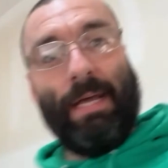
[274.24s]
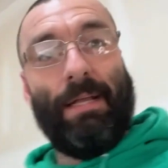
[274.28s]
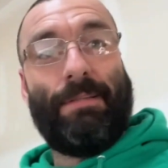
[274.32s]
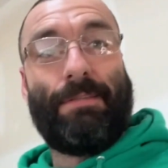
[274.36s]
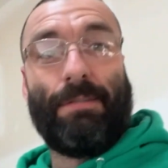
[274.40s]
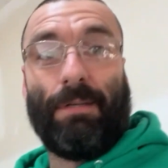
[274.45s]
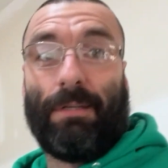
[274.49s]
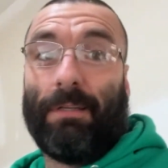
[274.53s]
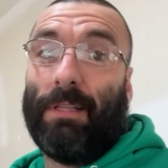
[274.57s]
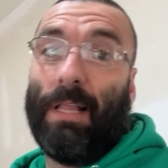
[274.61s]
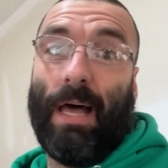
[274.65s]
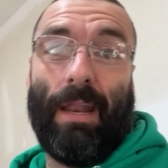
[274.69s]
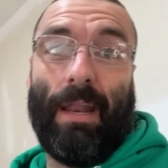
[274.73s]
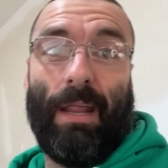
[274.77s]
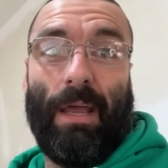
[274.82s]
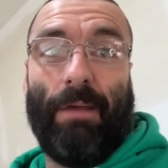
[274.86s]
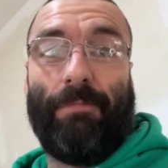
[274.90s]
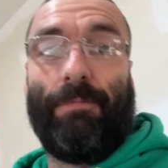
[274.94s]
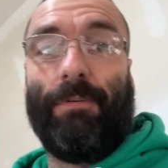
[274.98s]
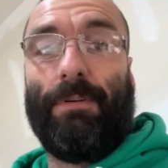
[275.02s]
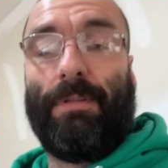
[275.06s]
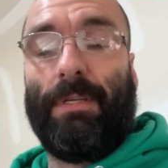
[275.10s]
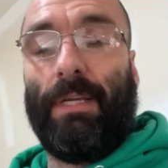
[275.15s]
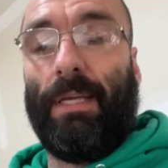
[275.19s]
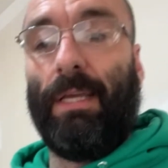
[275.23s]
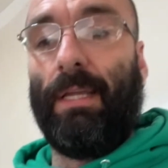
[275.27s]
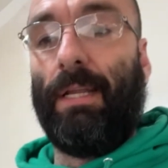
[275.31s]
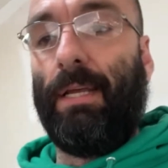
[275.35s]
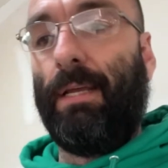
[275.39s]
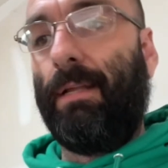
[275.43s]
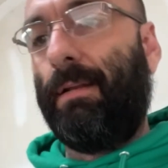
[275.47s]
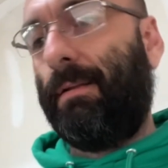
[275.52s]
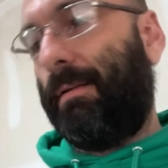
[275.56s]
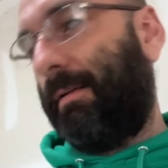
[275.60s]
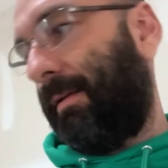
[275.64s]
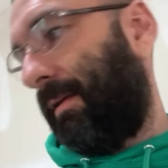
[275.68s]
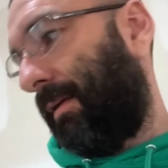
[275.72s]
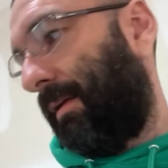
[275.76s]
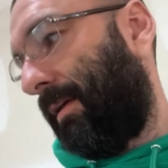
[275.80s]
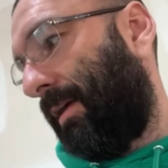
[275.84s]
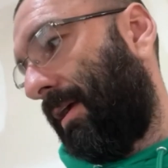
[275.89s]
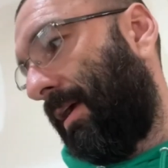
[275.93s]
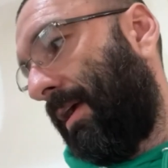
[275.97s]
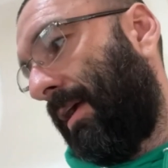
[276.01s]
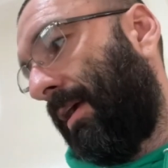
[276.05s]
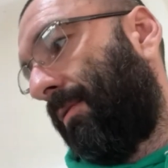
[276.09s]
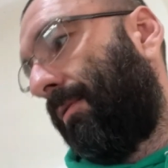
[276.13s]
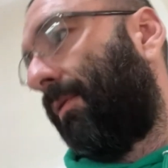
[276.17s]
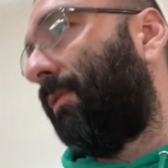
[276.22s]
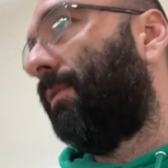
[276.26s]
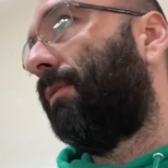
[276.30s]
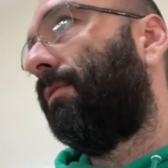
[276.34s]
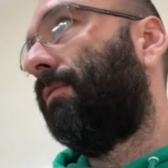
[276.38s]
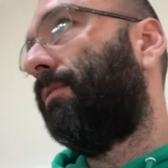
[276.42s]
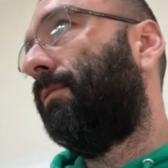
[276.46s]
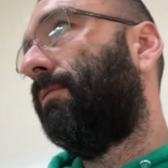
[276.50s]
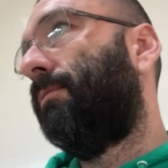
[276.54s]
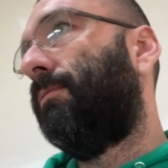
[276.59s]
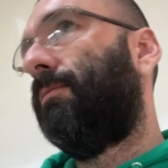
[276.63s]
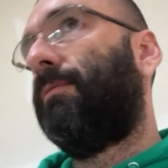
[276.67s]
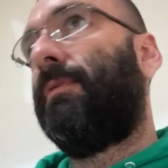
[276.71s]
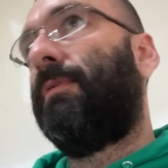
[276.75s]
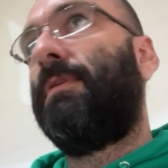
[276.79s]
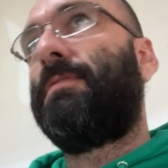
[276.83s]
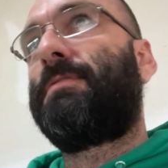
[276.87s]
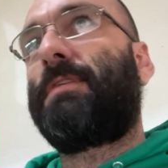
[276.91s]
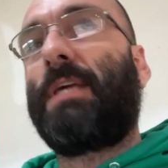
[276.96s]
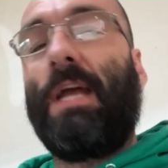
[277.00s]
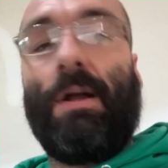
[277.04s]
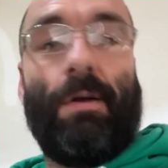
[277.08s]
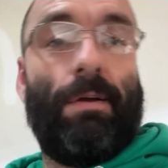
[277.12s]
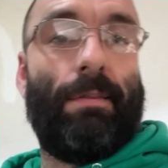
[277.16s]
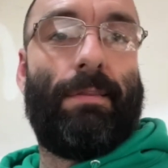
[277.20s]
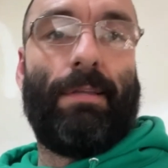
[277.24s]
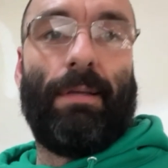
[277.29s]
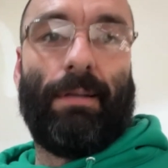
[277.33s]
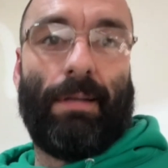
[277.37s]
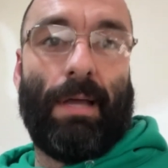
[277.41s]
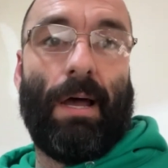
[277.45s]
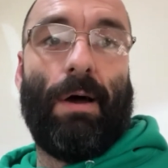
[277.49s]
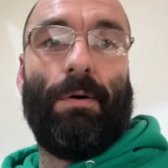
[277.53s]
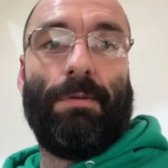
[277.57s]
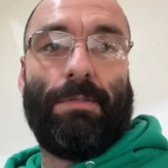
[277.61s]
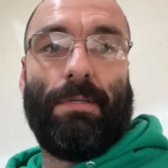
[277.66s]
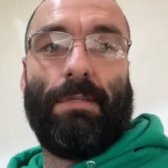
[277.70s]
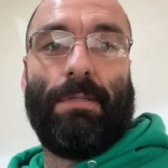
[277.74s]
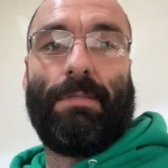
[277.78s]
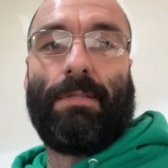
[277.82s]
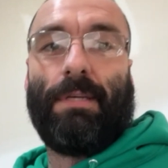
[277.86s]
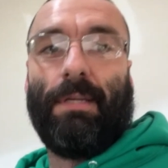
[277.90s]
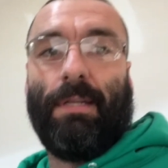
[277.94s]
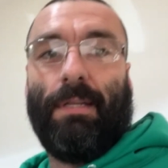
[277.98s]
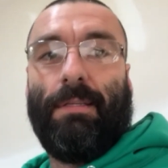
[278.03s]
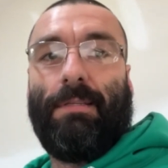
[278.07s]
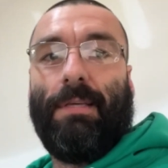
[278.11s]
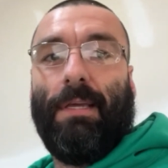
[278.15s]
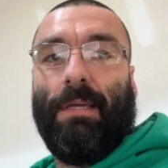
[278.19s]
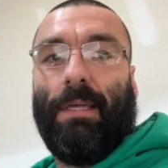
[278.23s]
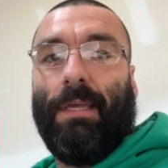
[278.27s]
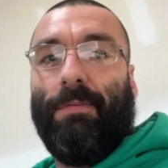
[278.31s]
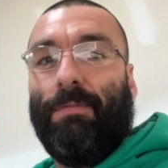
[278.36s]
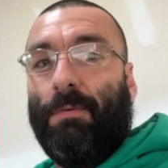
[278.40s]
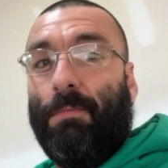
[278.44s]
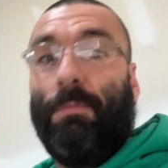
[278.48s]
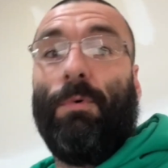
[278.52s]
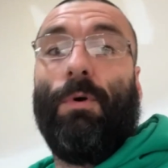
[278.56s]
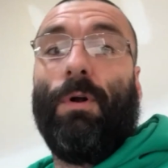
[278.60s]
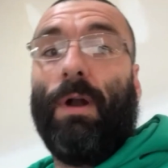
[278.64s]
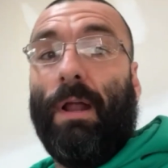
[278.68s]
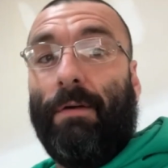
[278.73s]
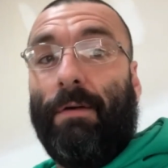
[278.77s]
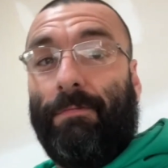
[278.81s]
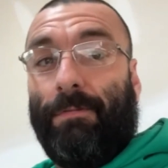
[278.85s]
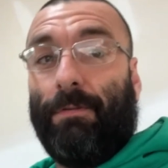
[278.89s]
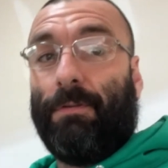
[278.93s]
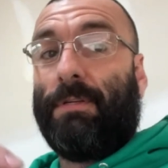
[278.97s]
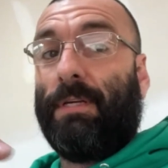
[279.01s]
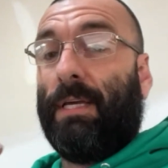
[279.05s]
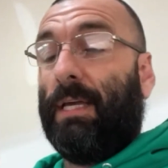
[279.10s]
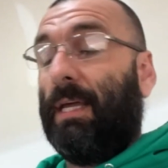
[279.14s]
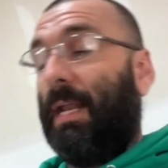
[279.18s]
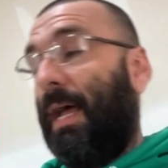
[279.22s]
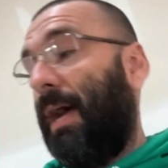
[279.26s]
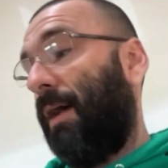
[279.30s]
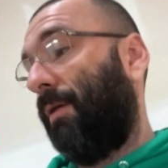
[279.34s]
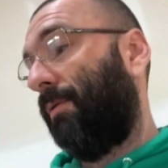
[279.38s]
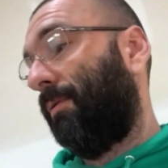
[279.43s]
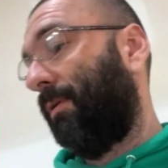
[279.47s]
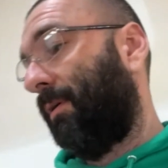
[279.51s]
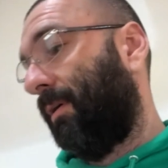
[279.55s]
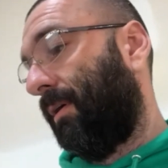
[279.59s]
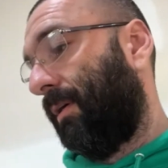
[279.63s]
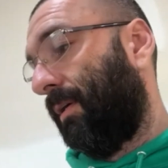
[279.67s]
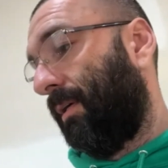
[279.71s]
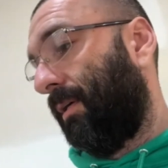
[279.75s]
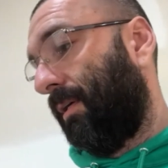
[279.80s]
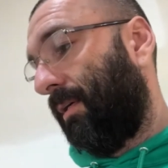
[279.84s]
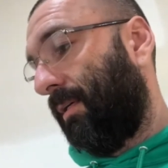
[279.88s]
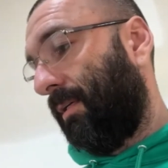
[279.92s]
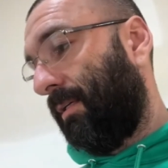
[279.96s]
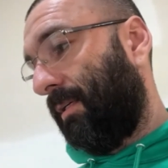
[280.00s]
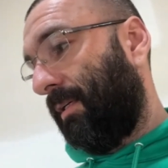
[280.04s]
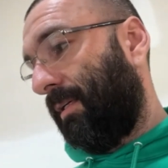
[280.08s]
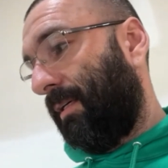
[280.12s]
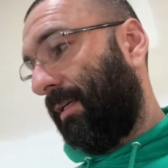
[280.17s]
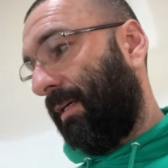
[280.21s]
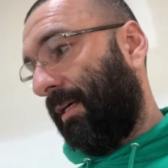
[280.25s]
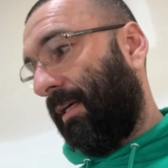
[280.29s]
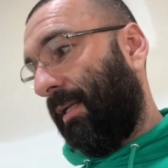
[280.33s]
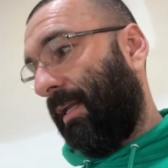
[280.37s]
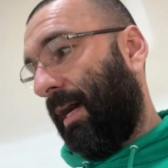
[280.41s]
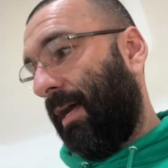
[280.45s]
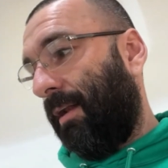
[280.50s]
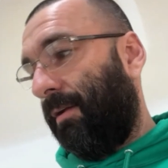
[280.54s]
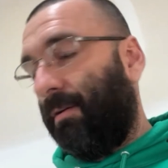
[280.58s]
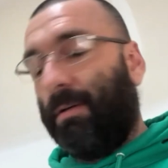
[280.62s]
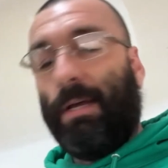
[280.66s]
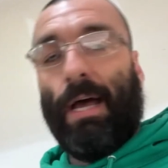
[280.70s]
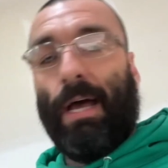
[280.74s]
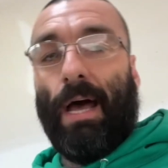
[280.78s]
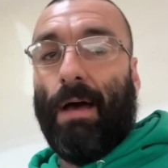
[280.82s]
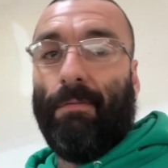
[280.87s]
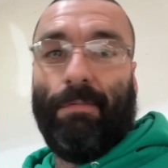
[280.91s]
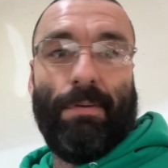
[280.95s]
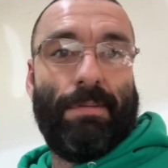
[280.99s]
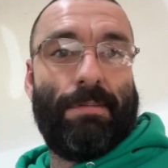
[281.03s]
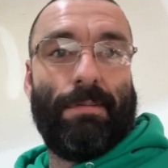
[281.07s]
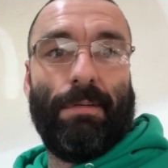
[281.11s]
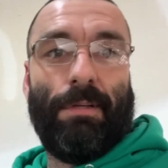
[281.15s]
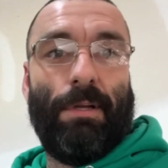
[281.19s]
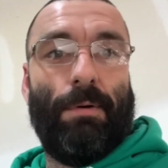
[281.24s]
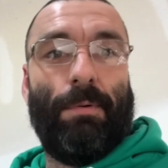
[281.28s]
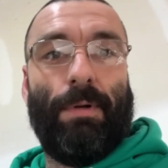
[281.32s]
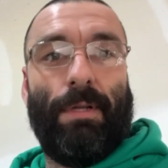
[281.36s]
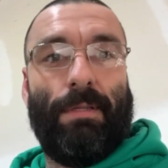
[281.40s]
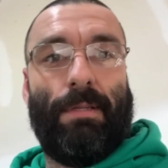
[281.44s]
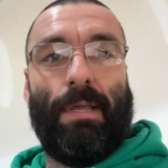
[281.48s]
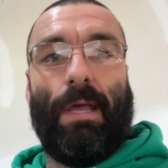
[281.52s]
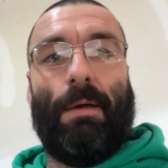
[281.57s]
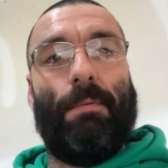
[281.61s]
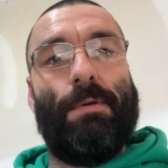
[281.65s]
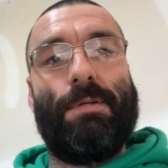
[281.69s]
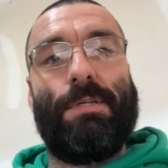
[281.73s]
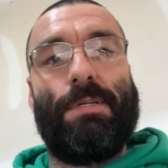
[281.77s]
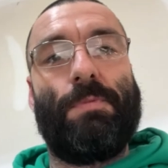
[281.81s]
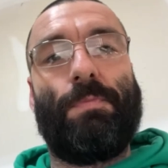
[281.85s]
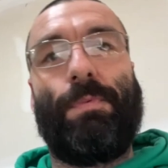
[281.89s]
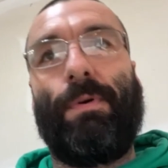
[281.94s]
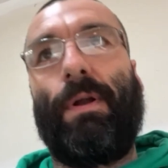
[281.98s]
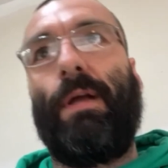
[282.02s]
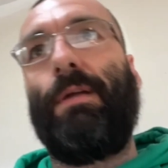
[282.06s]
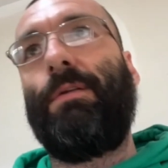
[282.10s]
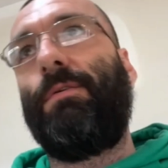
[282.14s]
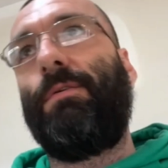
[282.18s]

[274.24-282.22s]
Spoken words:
took a lot of effort to get in. And the scary thing now is it's going to take even more effort to get out. And I obviously don't want to damage this brand new